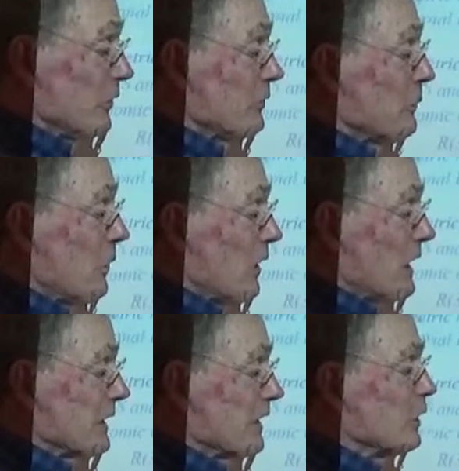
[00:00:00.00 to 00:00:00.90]
is more
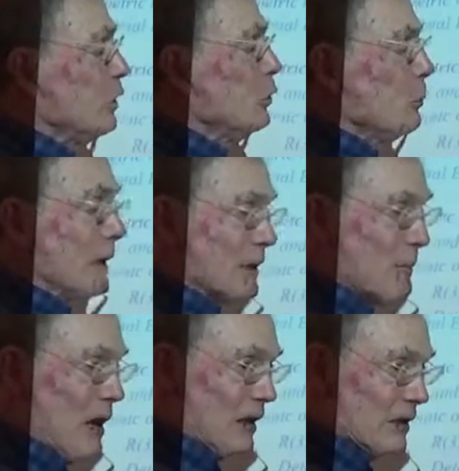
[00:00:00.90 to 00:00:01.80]
like a cubic
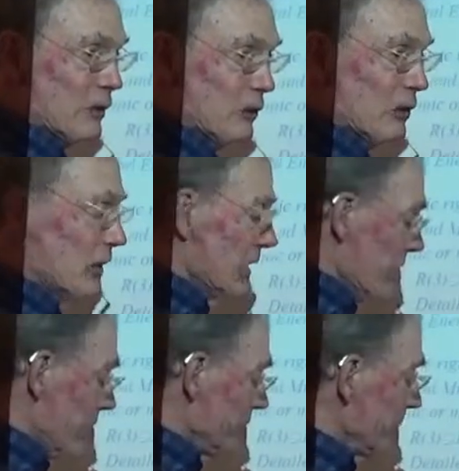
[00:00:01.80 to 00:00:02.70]
molecule
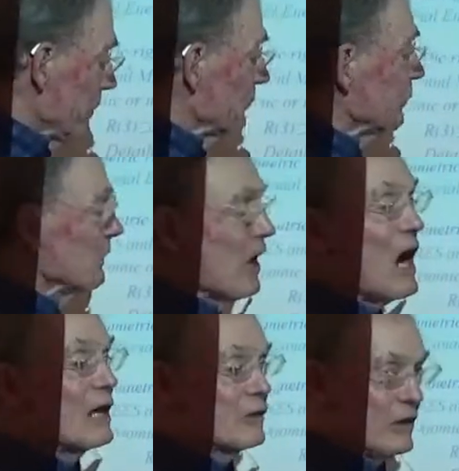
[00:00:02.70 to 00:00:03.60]
as opposed to an
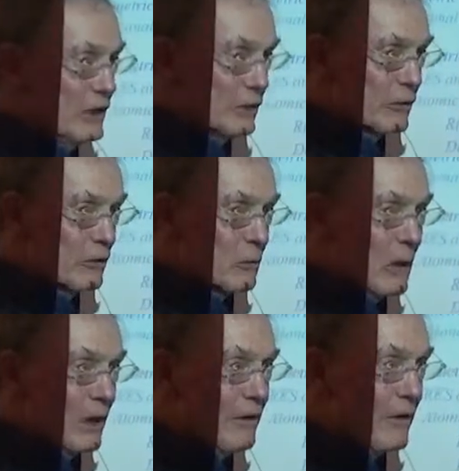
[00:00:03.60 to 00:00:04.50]
octahedral one.
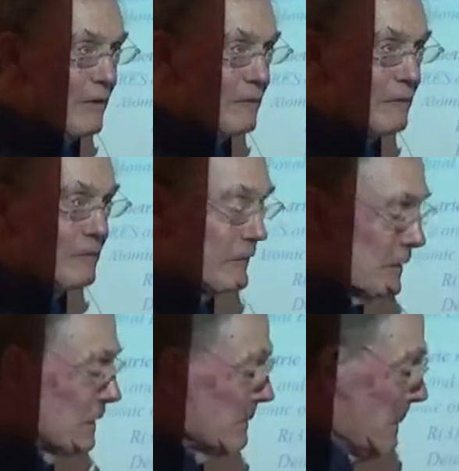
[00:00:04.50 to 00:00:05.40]

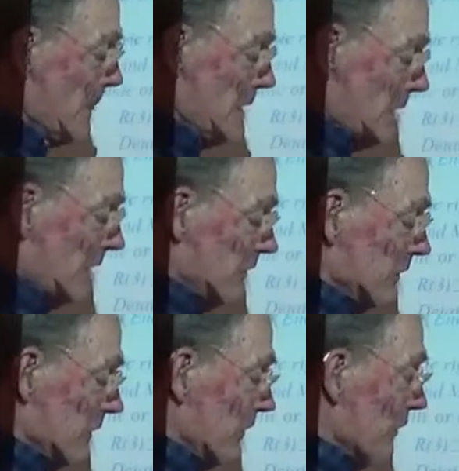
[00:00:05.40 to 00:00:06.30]
And
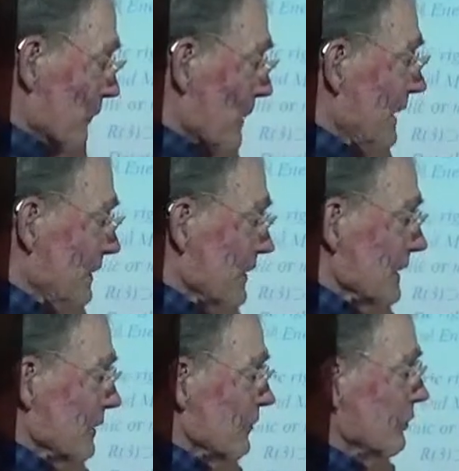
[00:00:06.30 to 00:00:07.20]
the main
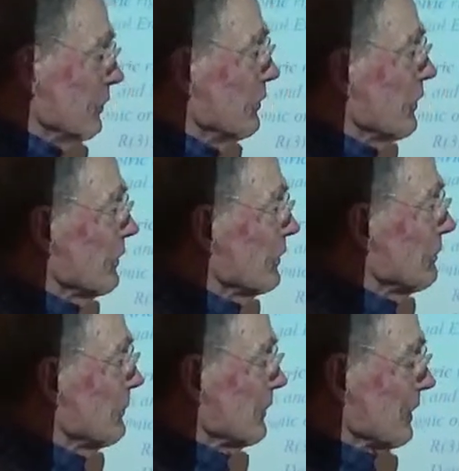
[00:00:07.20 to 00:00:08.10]
thing that you'll notice
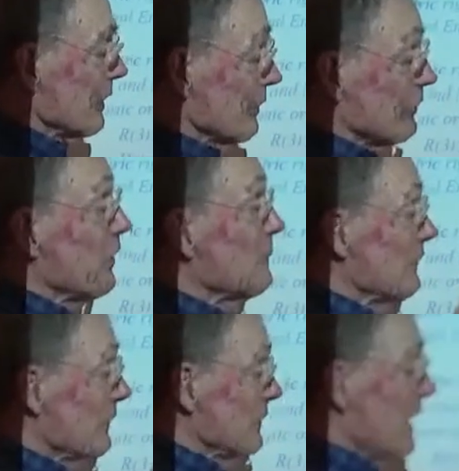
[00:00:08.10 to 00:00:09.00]
looking at some
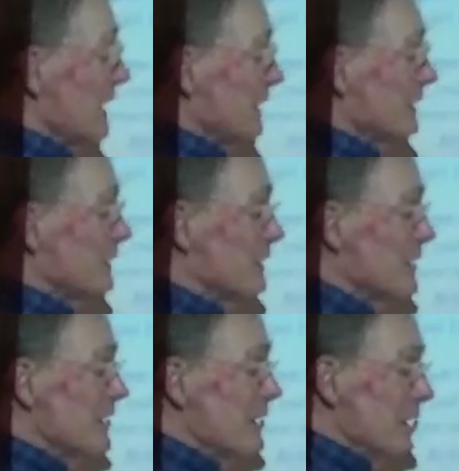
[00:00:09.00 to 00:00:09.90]
of the data
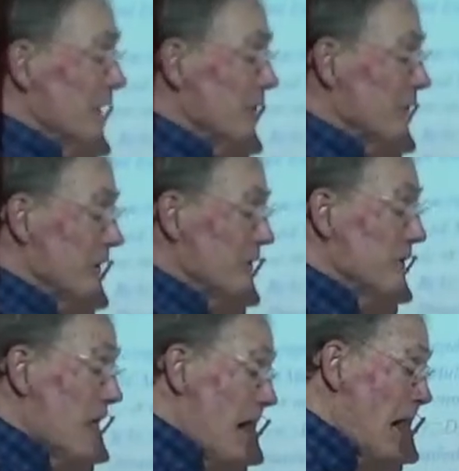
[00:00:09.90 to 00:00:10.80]
is that
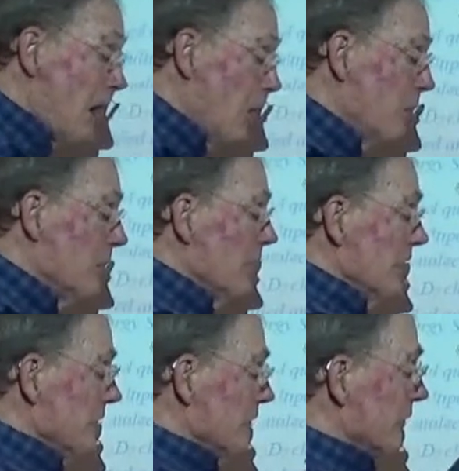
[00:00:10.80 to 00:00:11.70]
now
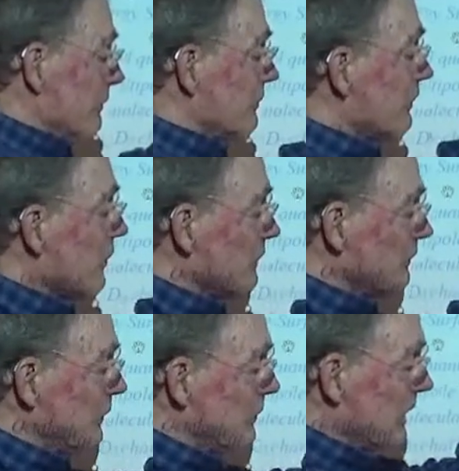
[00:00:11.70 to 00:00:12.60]
it's the
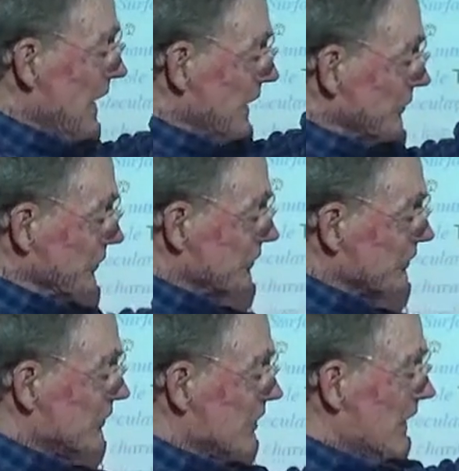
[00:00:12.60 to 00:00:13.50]
fourfold
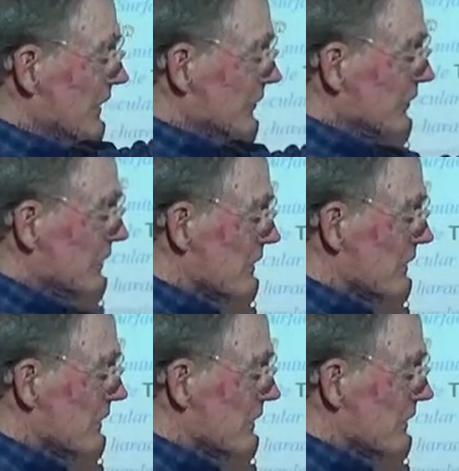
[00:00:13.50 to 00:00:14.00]
axis, X,